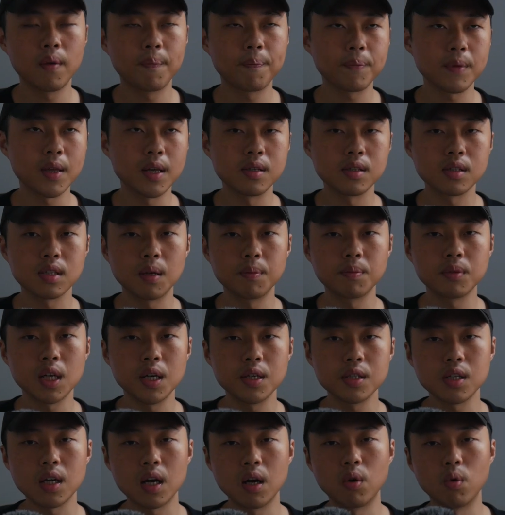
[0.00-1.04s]
and
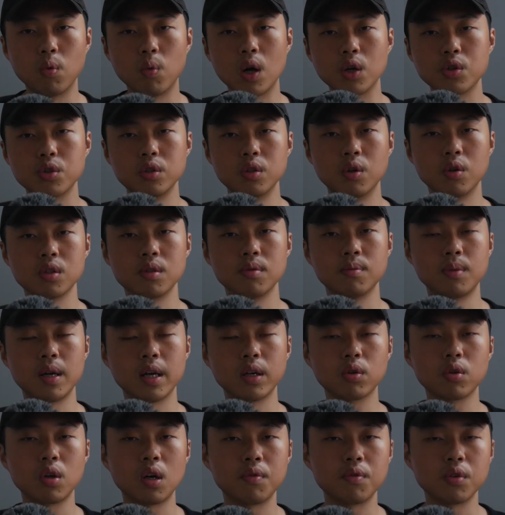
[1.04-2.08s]
sometimes I'll watch those Minecraft